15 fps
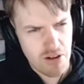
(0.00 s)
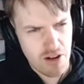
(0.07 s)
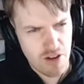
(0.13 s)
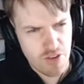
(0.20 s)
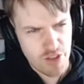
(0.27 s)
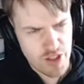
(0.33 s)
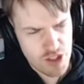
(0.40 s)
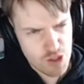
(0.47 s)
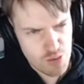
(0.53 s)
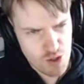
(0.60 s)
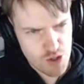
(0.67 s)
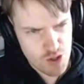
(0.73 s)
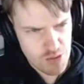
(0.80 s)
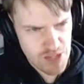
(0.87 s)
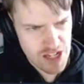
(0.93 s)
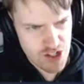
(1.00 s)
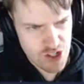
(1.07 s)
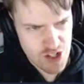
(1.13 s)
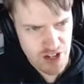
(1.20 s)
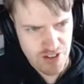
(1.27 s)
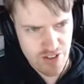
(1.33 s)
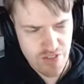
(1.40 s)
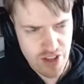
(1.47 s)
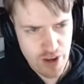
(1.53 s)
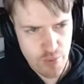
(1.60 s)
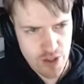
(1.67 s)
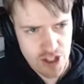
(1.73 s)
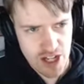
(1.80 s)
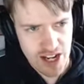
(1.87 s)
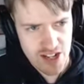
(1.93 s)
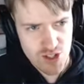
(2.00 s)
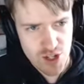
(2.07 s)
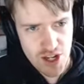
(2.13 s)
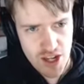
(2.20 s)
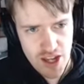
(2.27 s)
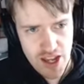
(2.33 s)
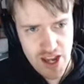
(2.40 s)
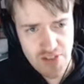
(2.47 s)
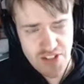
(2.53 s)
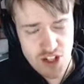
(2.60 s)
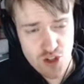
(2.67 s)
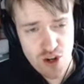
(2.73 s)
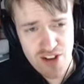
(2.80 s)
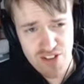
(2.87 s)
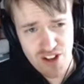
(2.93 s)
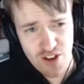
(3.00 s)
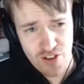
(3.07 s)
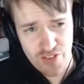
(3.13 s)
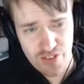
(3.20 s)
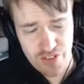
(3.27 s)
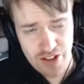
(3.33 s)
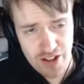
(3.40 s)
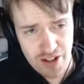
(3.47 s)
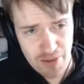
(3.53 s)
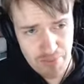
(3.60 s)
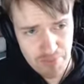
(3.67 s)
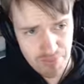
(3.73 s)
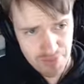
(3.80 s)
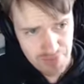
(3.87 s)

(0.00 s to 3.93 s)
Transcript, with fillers: I think that's supposed to be extended there, which has heavy traffic on um,